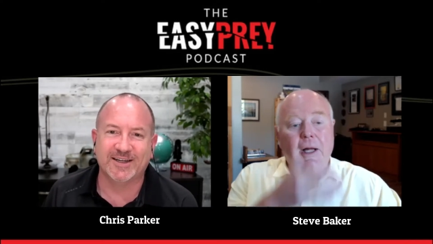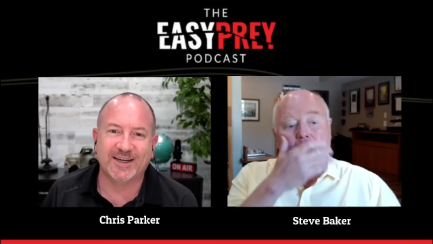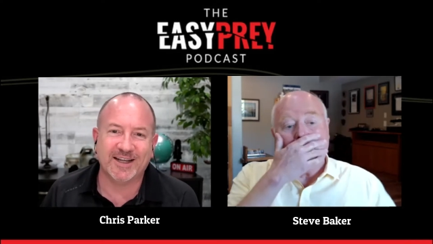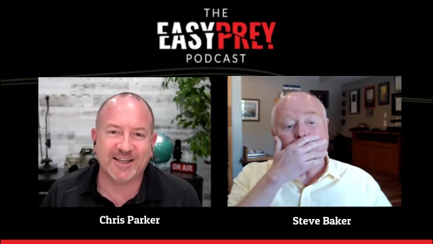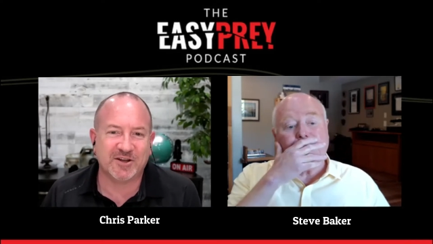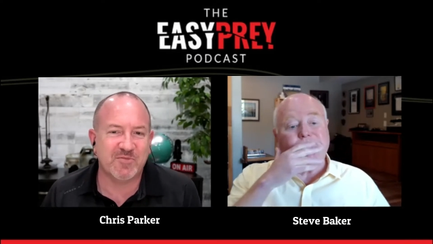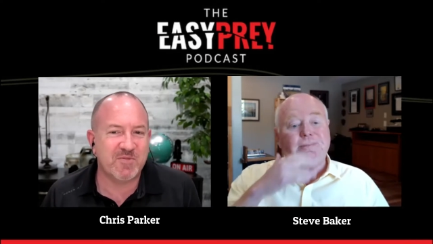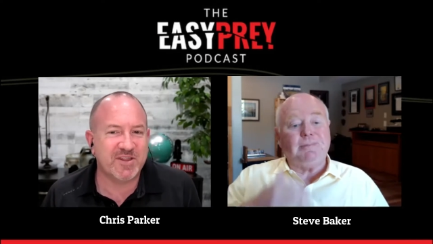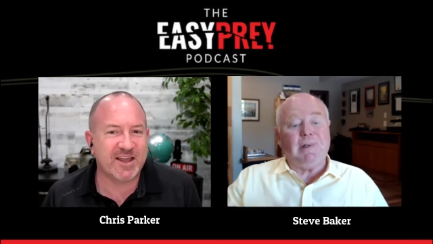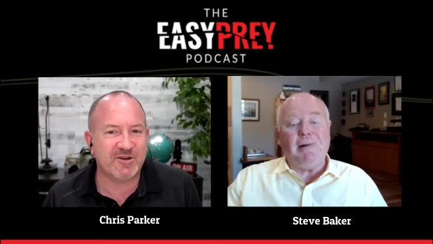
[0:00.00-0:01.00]
Speaker 1: and, and so
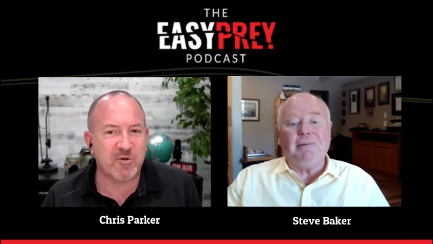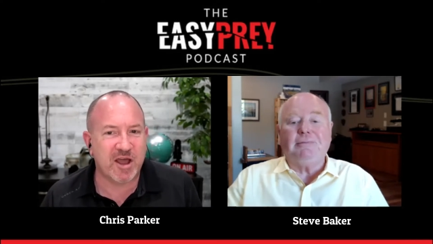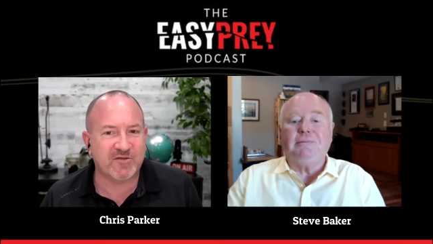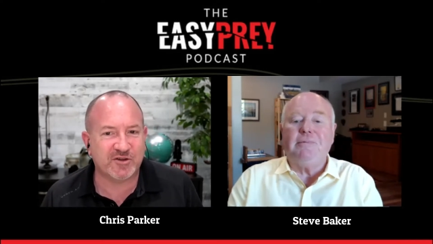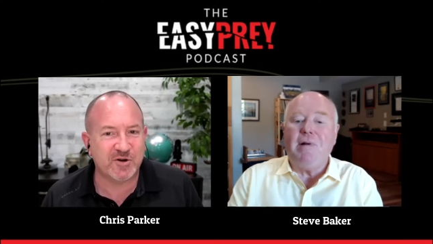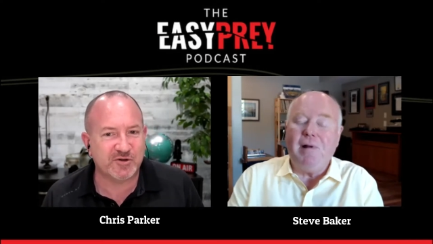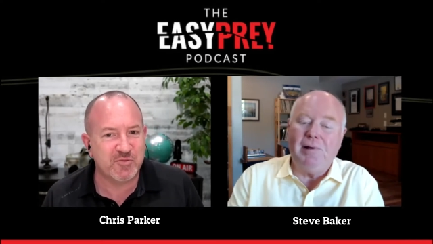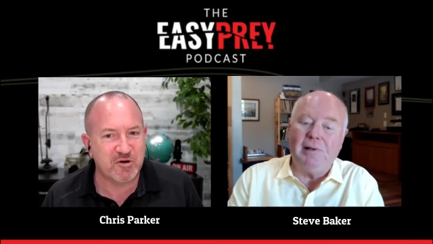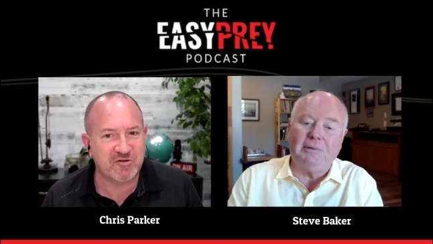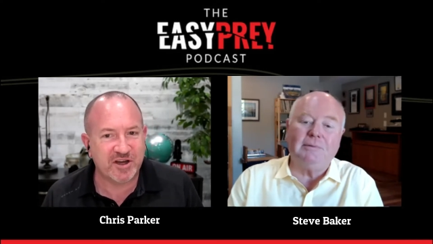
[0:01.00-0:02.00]
maybe they don't have as much
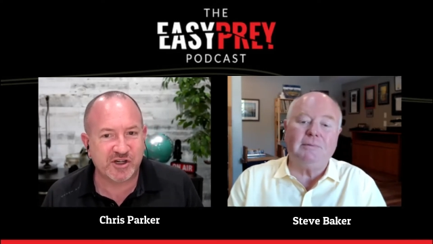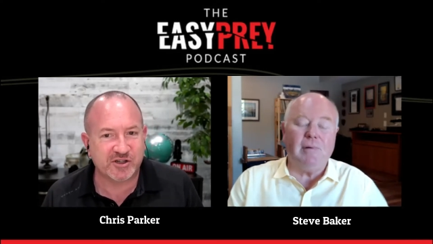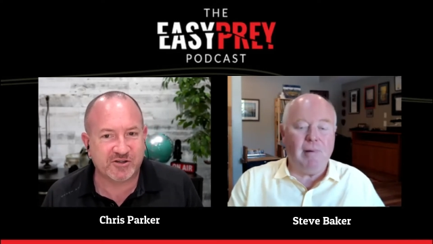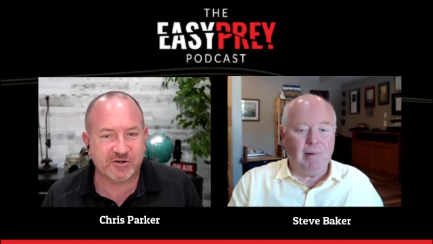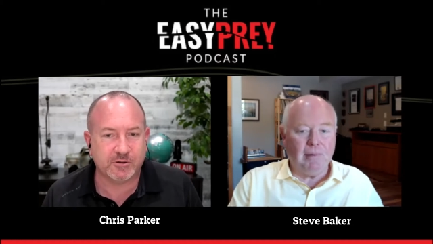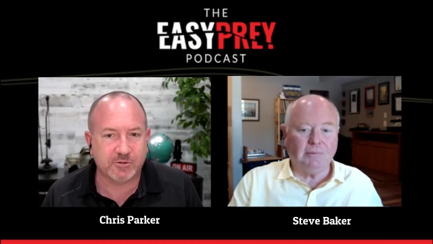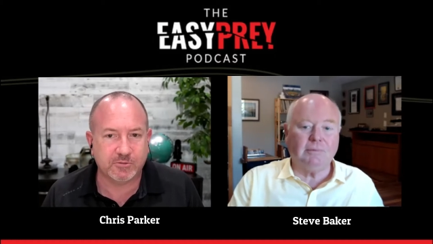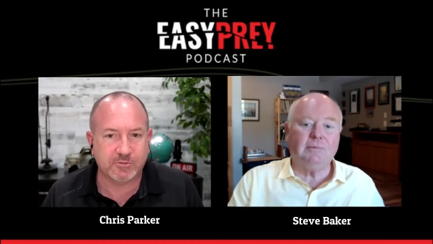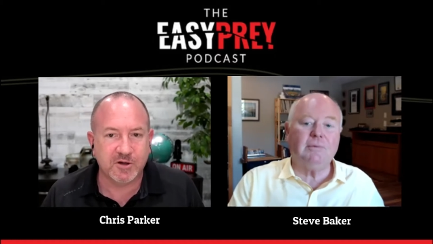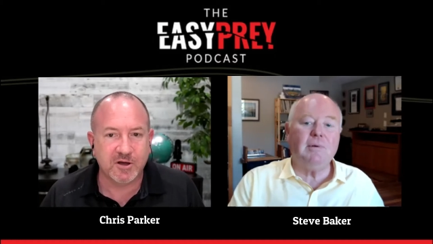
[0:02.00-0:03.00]
motivation
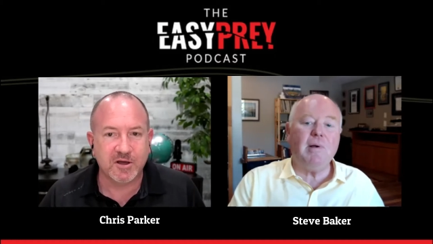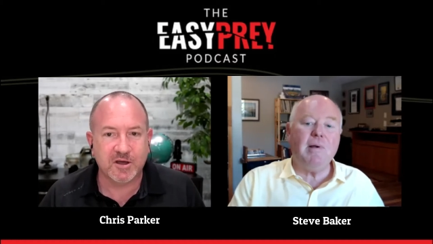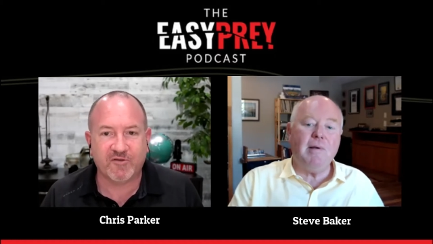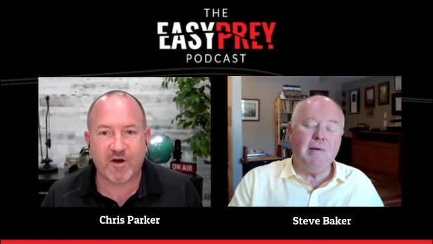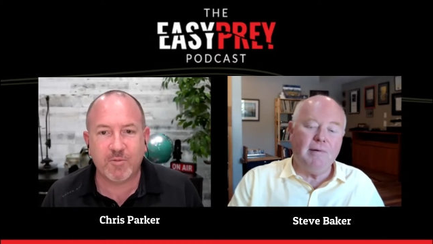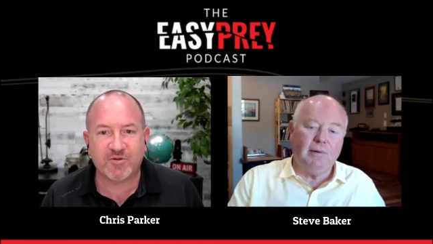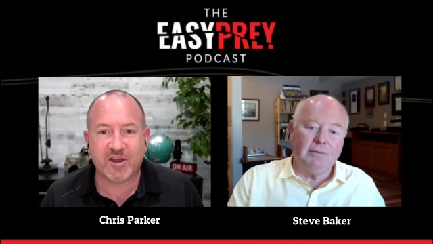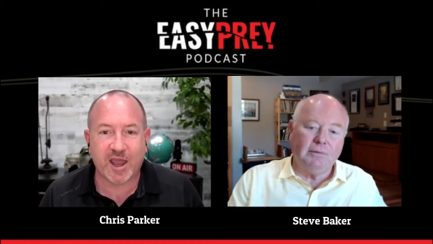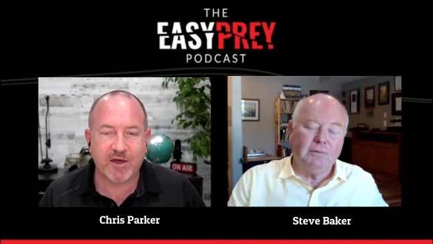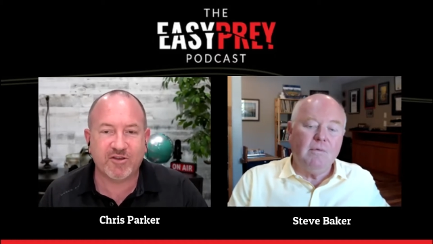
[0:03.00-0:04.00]
to if i'm
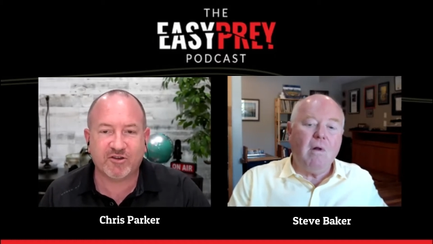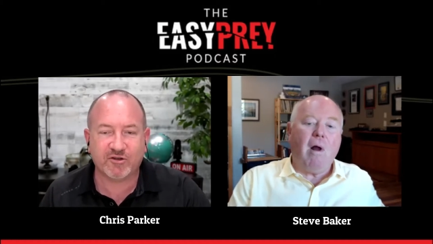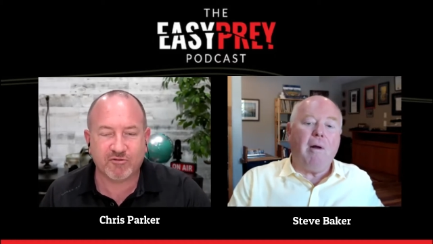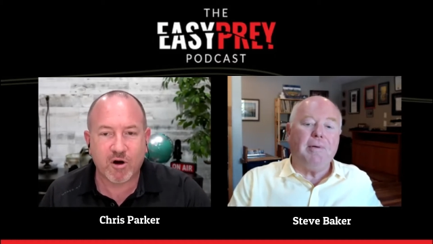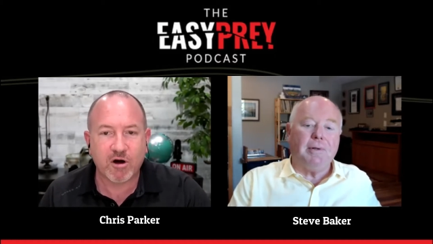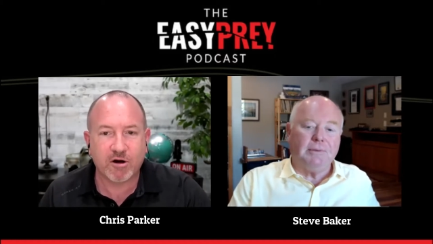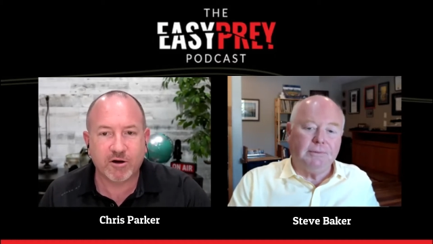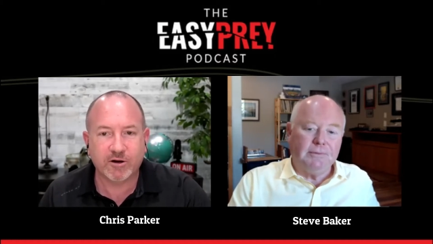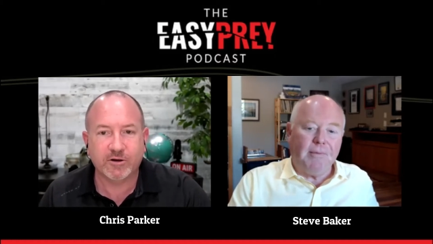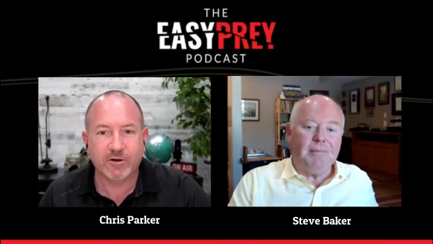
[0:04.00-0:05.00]
saying hey this is
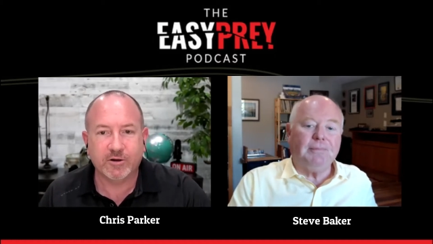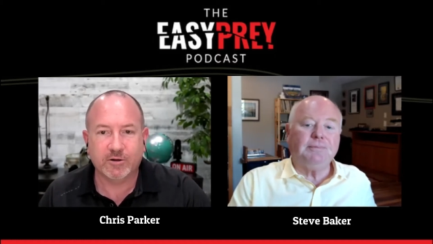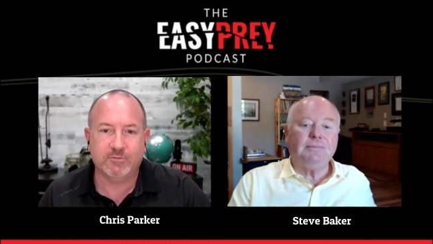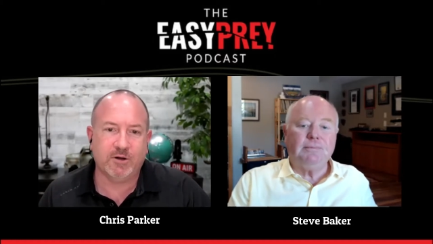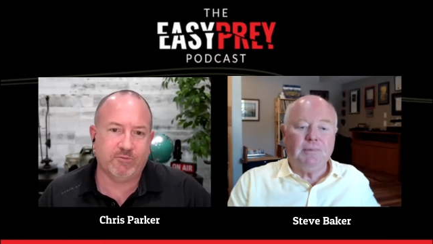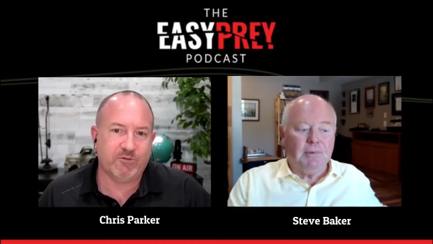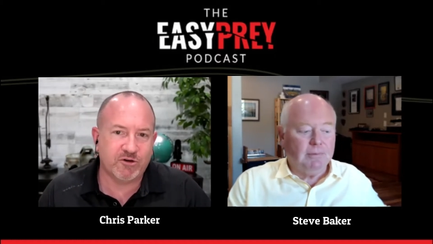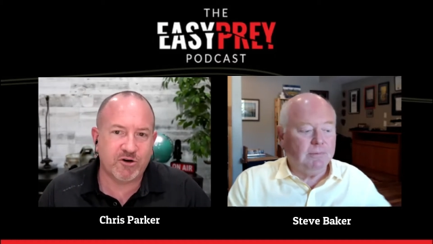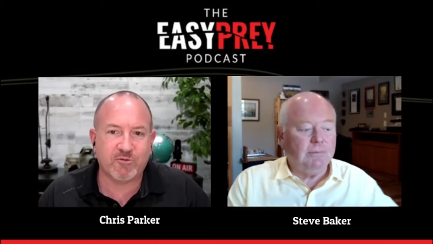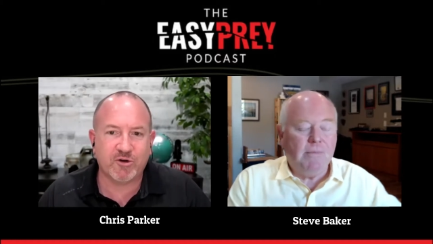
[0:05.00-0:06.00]
wrong well
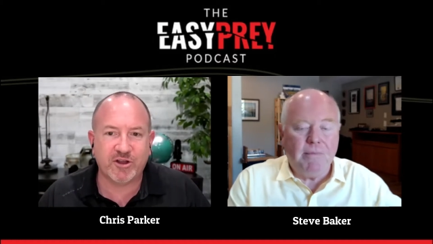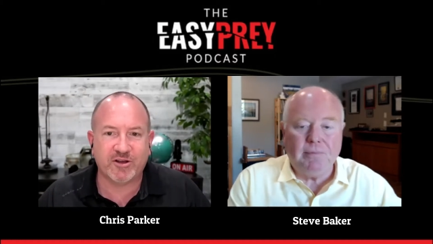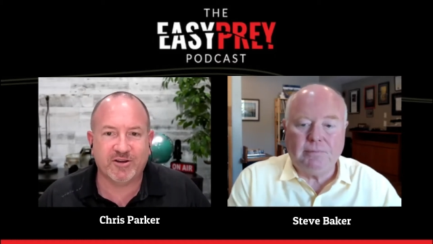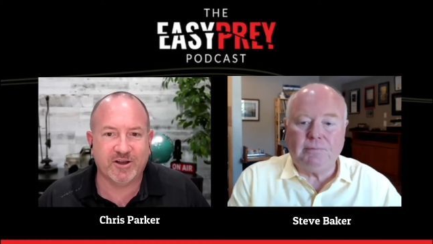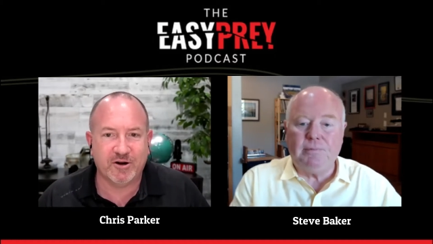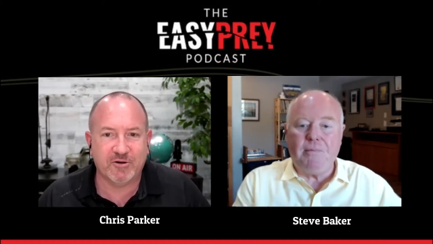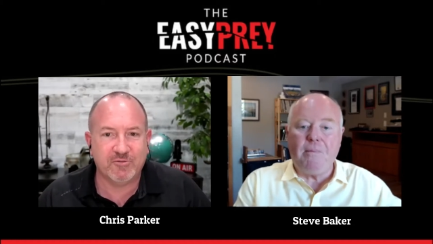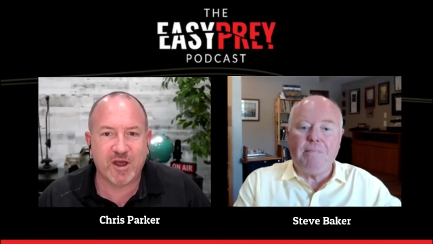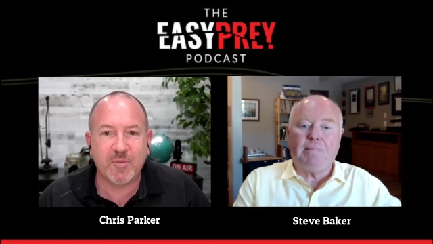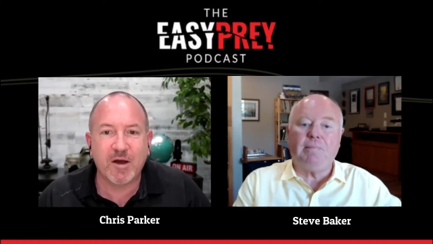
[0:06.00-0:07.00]
you're not really you know
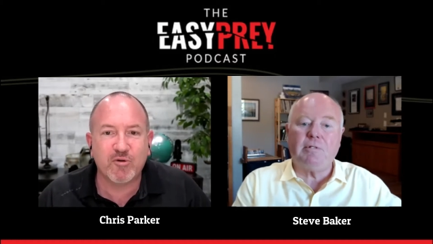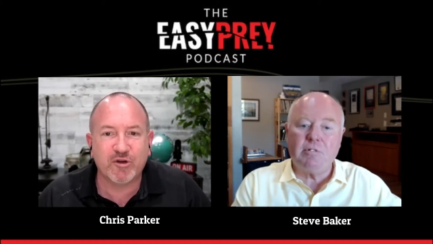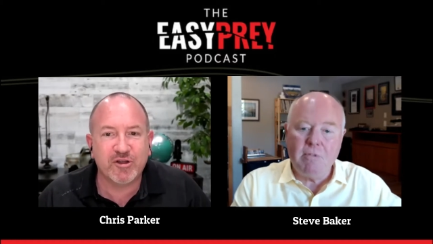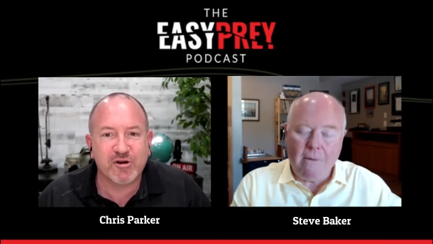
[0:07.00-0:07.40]
am i really their